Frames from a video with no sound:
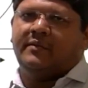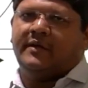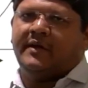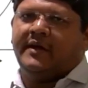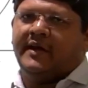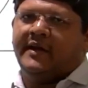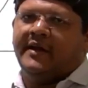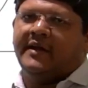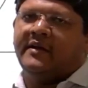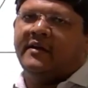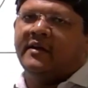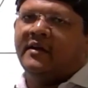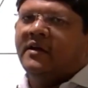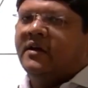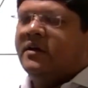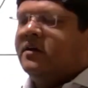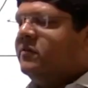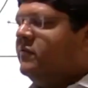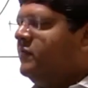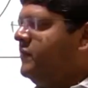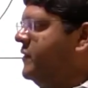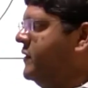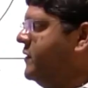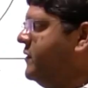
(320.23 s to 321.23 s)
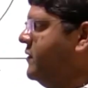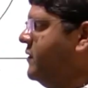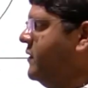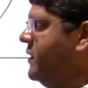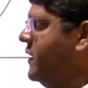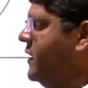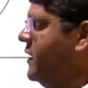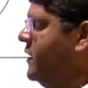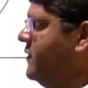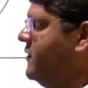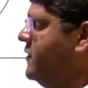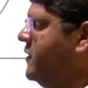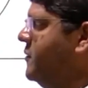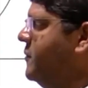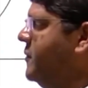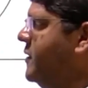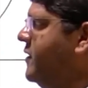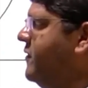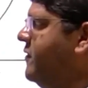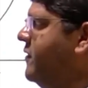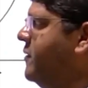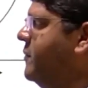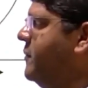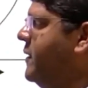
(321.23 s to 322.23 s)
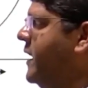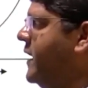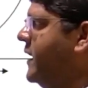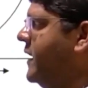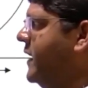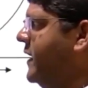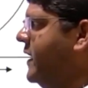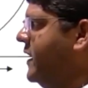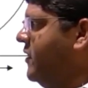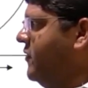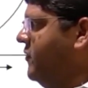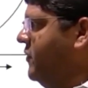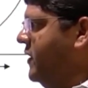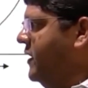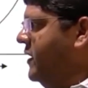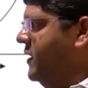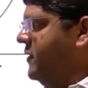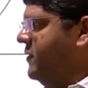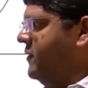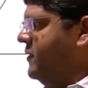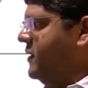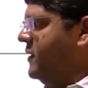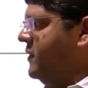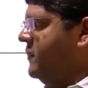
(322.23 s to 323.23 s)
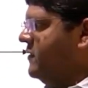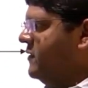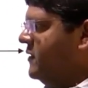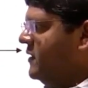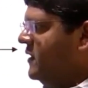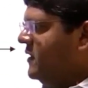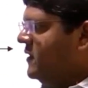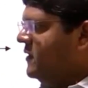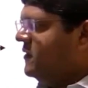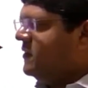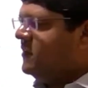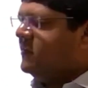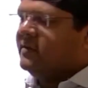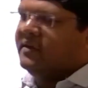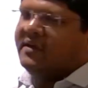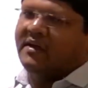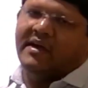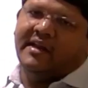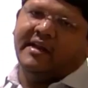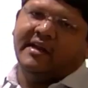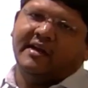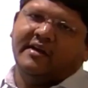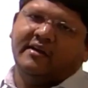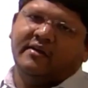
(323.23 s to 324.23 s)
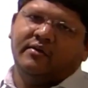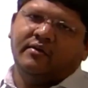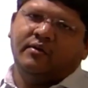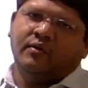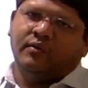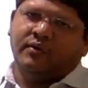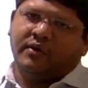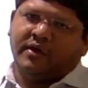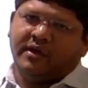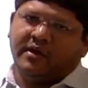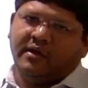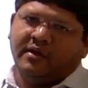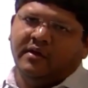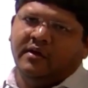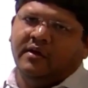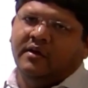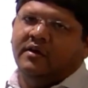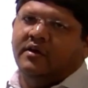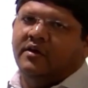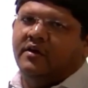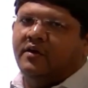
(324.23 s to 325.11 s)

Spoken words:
predict which relation between magnetic field distance is correct. Okay.